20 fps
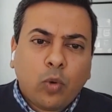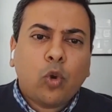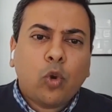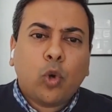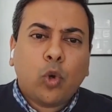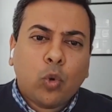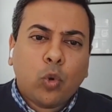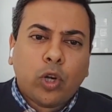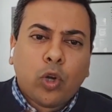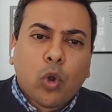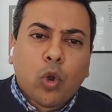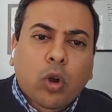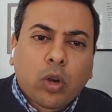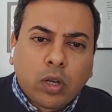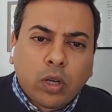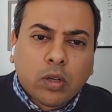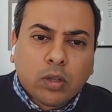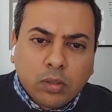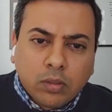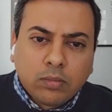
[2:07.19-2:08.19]
You will go to a
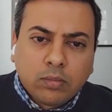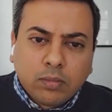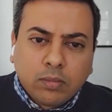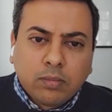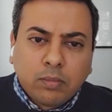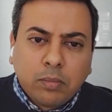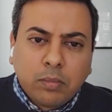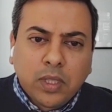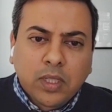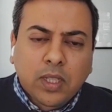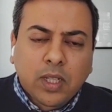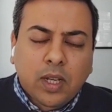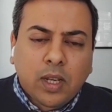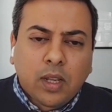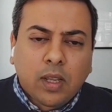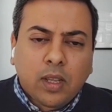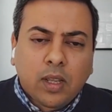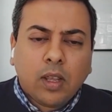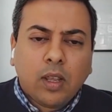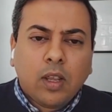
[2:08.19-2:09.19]
doctor,
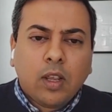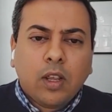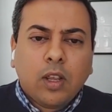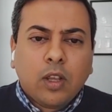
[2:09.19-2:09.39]
basically.